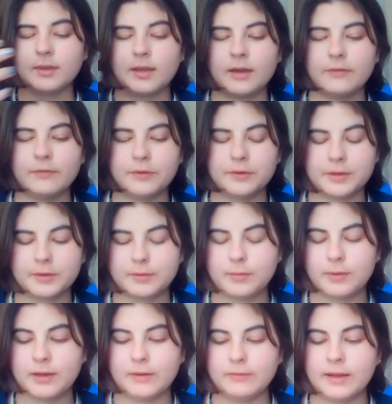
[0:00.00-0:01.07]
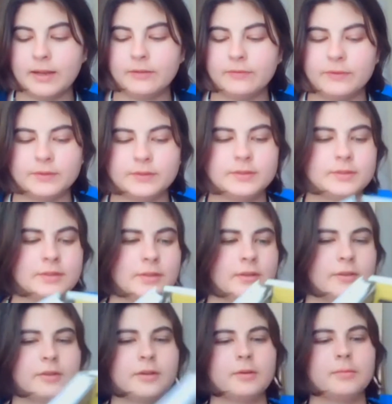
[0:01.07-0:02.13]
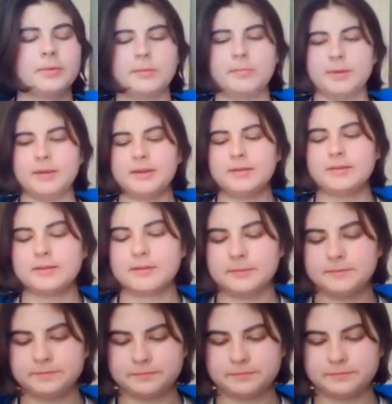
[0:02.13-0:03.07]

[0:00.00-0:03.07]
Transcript: I thought it quite relevant to look up the piece